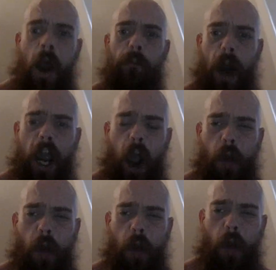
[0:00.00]
my
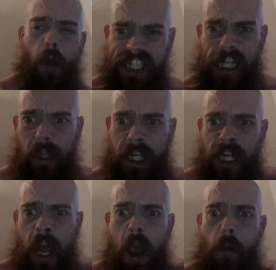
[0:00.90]
hypothesis.
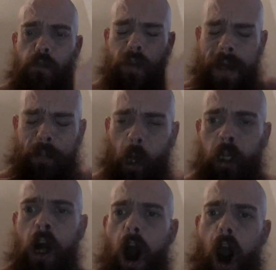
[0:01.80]

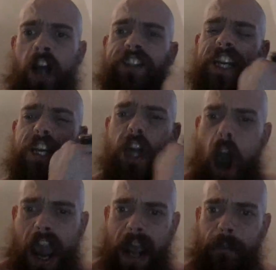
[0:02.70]
People are
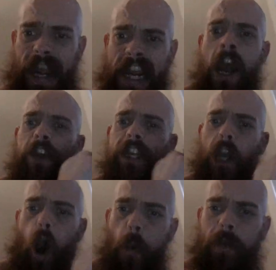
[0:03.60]
denying me the
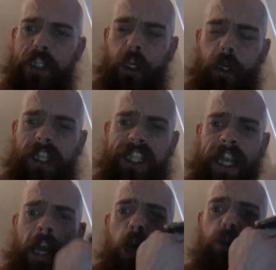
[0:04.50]

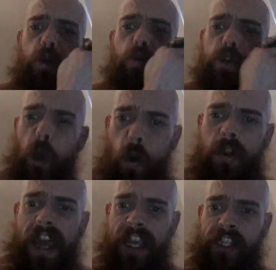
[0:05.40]
opportunity to do
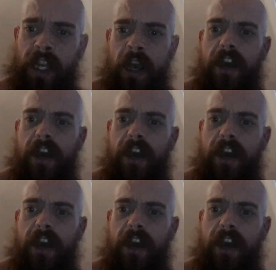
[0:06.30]
this.